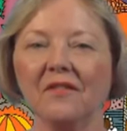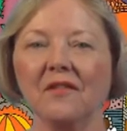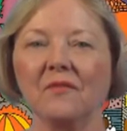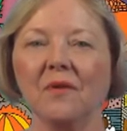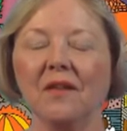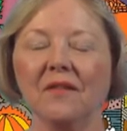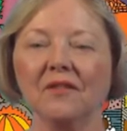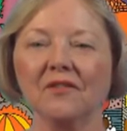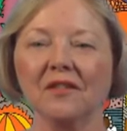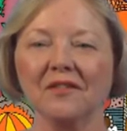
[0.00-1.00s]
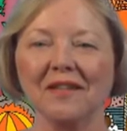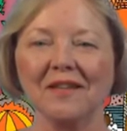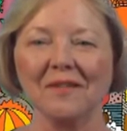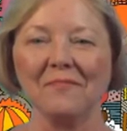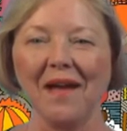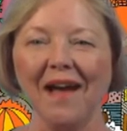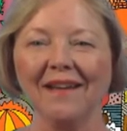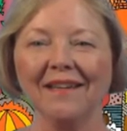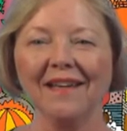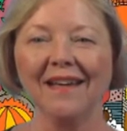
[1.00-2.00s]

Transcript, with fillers: their way, they'll just send it back.